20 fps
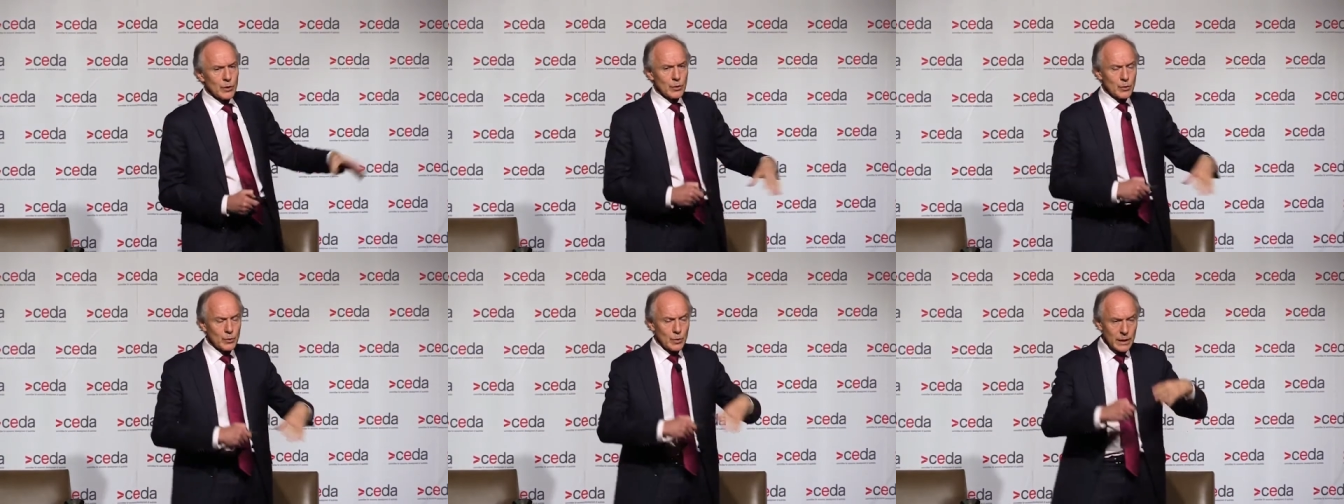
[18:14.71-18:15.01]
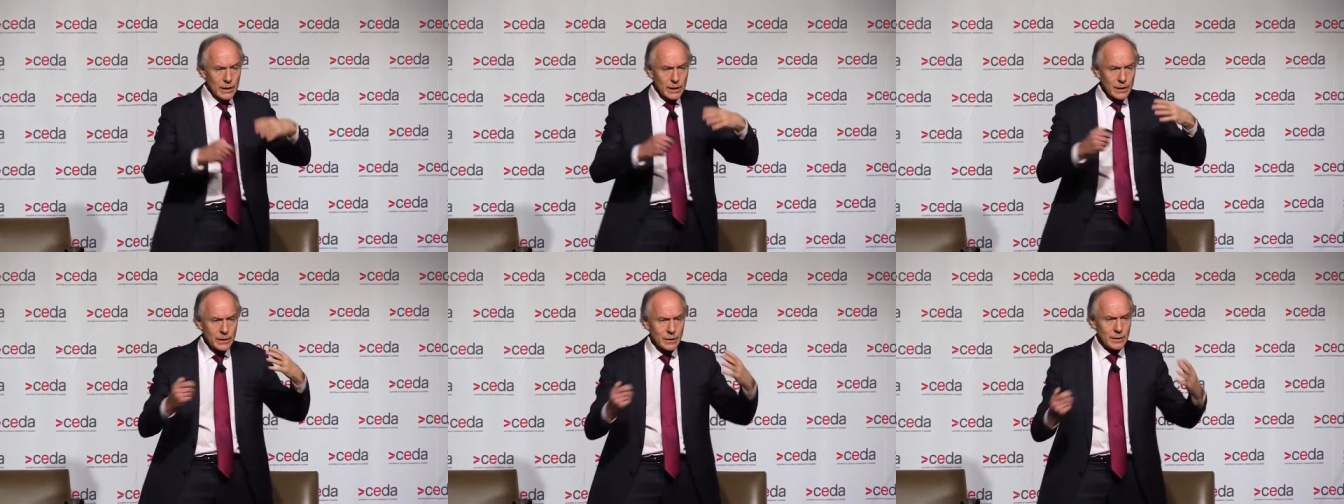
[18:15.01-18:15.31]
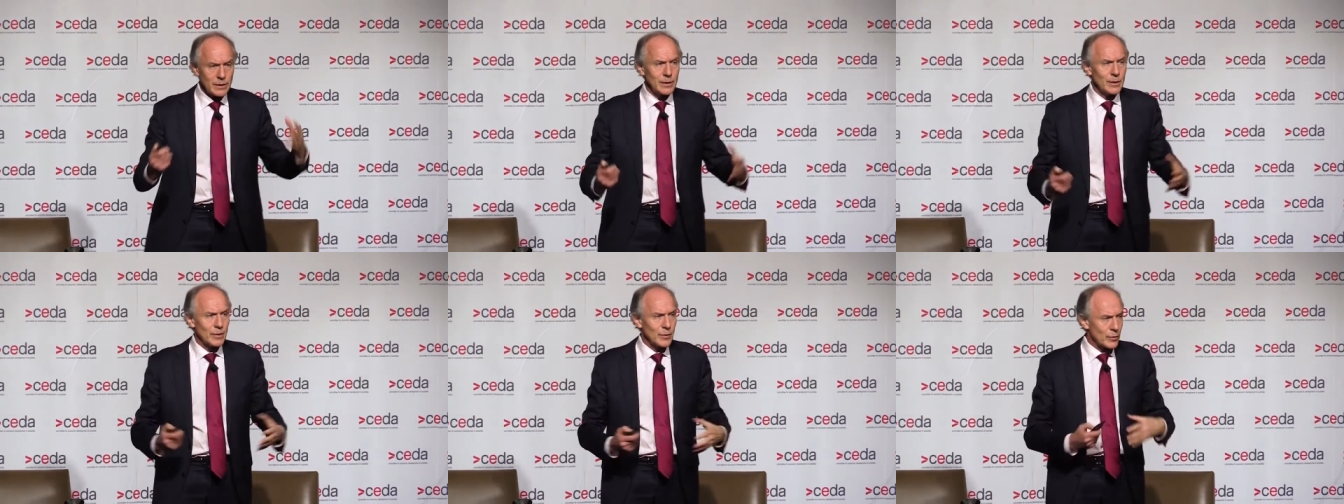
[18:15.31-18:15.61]
you
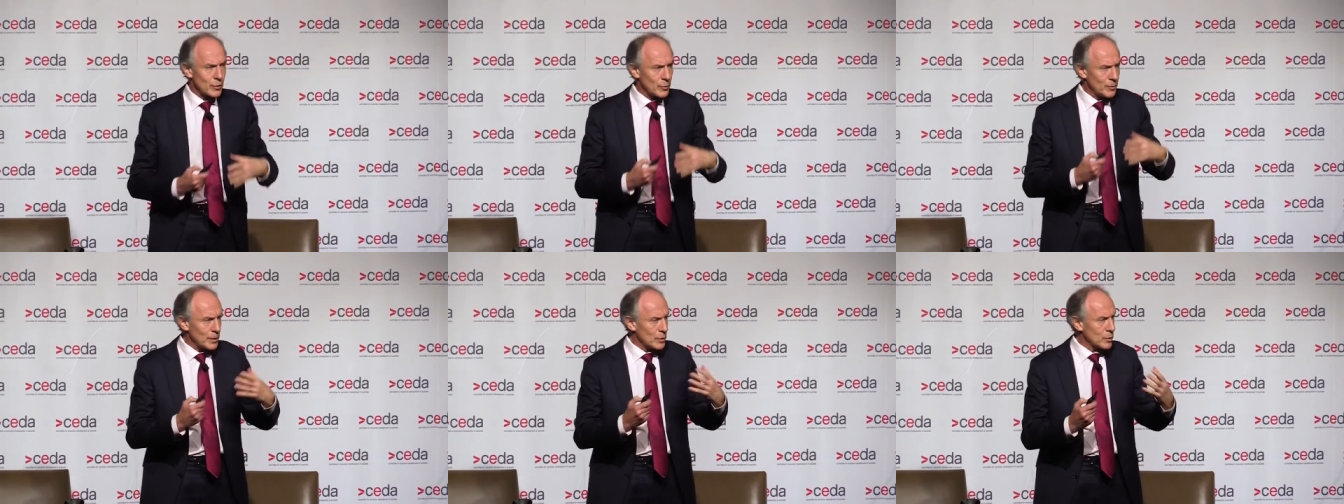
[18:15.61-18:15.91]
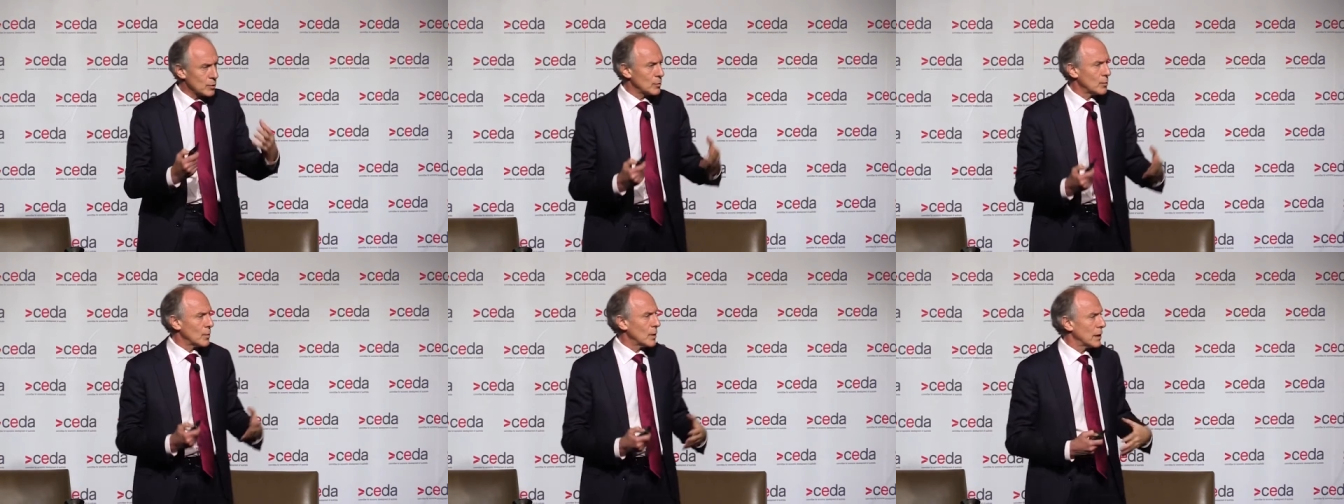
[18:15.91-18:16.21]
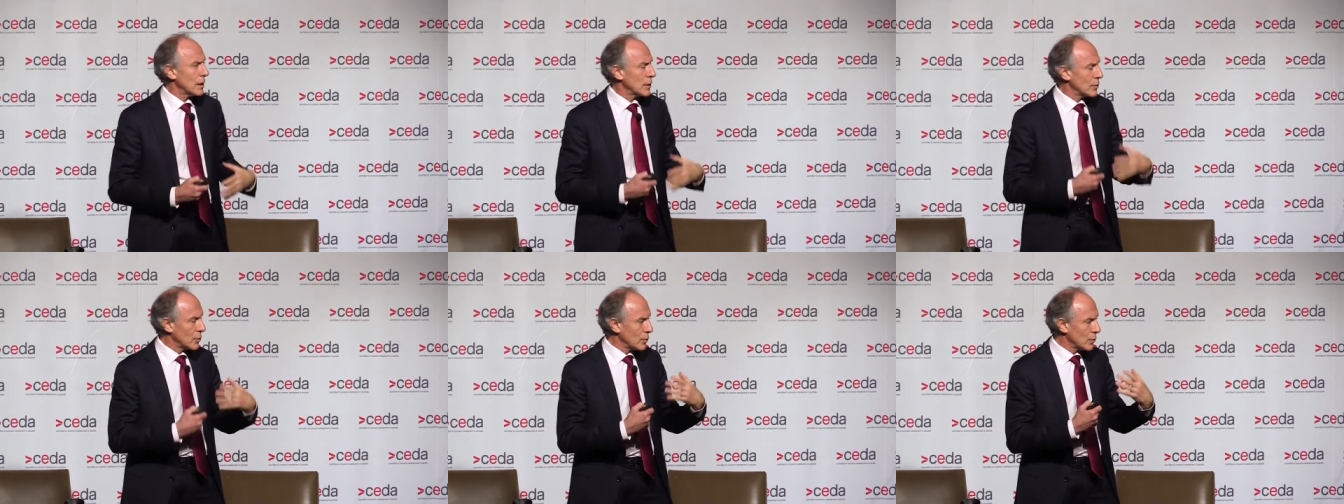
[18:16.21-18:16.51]
heat it in a special
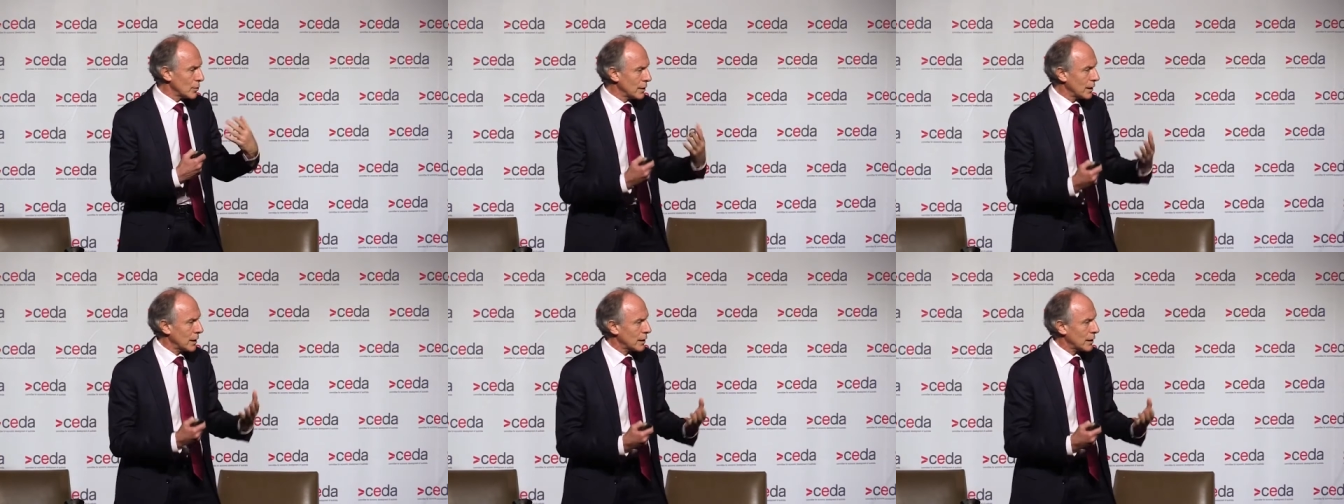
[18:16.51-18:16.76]
way called